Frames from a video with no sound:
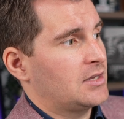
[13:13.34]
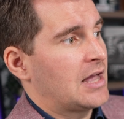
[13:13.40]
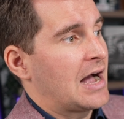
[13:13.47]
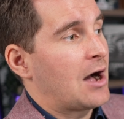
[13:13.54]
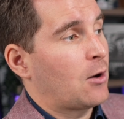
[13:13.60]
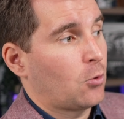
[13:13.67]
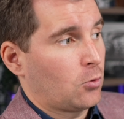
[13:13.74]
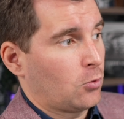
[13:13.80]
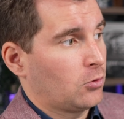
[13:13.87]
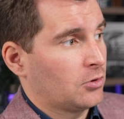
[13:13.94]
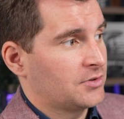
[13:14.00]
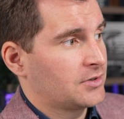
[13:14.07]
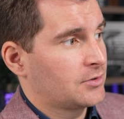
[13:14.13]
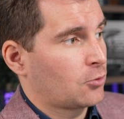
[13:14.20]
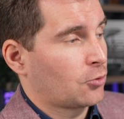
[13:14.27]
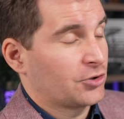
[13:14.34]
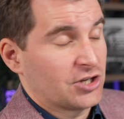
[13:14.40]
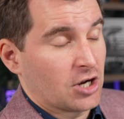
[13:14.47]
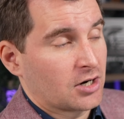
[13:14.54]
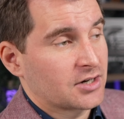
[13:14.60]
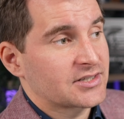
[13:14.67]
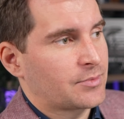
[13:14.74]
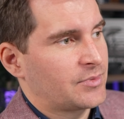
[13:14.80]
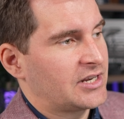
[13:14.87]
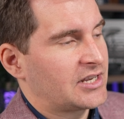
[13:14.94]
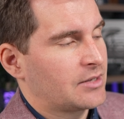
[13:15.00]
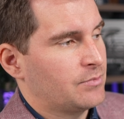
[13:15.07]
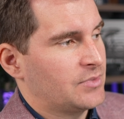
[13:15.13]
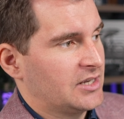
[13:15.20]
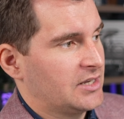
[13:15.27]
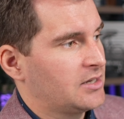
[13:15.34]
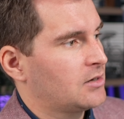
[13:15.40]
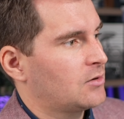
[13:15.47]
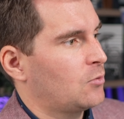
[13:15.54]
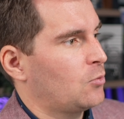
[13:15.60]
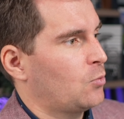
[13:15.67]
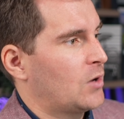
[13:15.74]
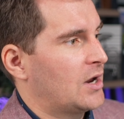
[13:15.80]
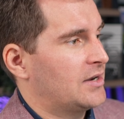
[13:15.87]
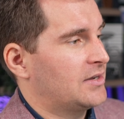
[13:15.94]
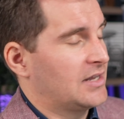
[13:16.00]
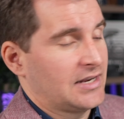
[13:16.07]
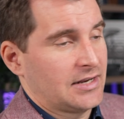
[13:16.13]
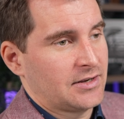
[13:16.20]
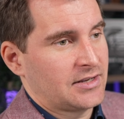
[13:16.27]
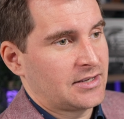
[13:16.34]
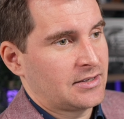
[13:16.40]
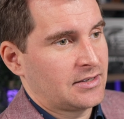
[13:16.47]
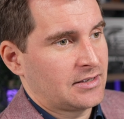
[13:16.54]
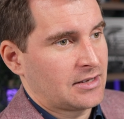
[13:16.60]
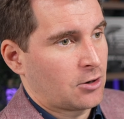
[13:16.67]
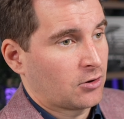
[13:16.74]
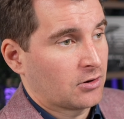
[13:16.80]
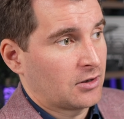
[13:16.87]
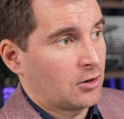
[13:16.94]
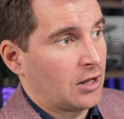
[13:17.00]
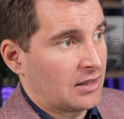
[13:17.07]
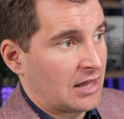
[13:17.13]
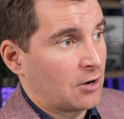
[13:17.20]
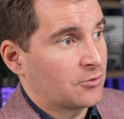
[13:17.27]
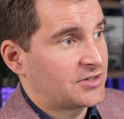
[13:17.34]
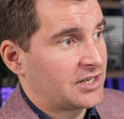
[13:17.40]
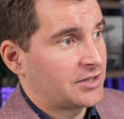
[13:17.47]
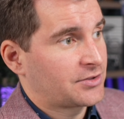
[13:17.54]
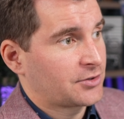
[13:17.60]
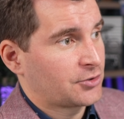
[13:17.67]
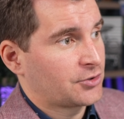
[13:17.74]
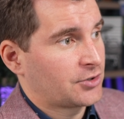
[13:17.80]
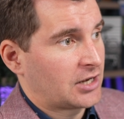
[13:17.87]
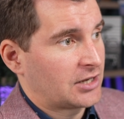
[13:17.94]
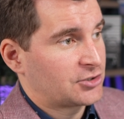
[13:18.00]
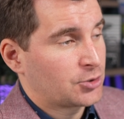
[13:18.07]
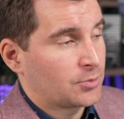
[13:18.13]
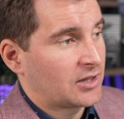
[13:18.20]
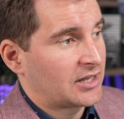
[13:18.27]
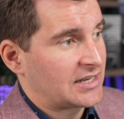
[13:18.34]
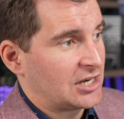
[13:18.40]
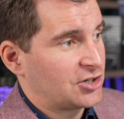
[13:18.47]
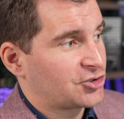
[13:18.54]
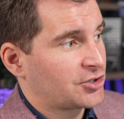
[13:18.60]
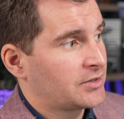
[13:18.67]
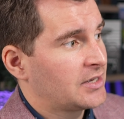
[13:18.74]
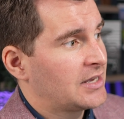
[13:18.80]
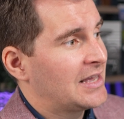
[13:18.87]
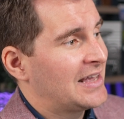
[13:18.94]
old or young somebody can be when they are allowed to get their tubal ligation.